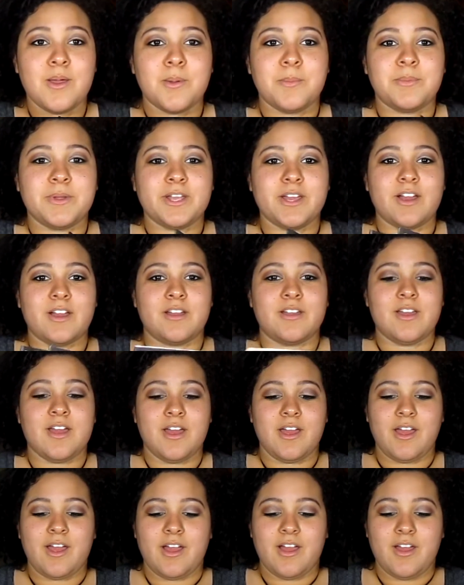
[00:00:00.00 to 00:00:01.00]
But yeah,
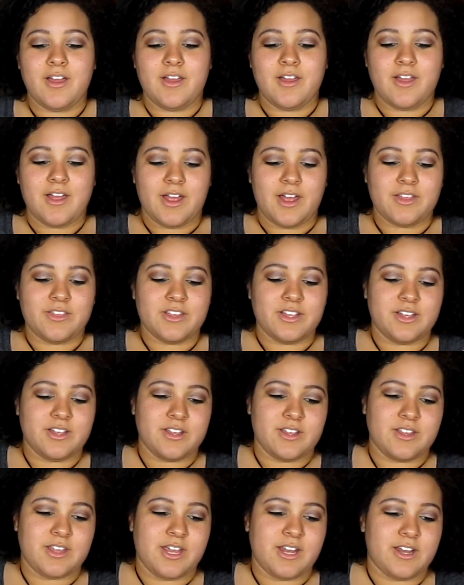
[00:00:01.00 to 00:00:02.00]
and
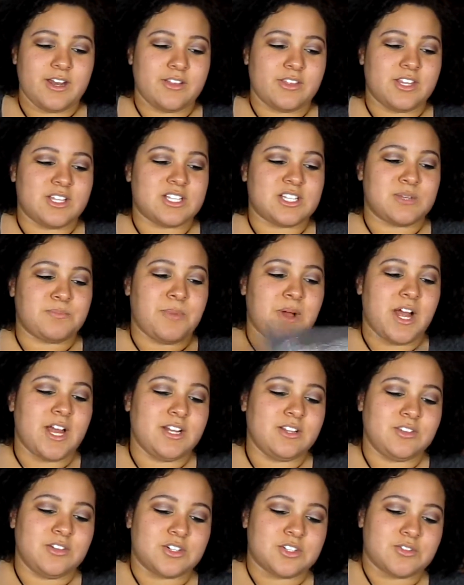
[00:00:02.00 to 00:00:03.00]
the
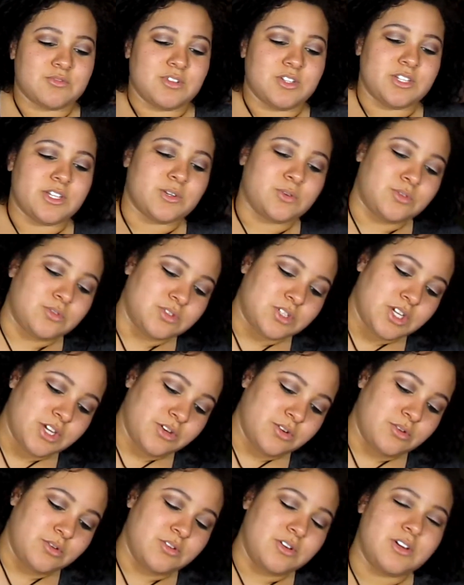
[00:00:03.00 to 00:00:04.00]
spine looks really cool
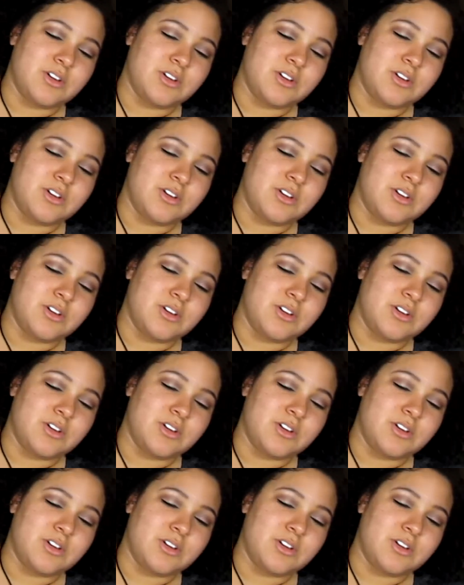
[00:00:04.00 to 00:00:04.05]
too.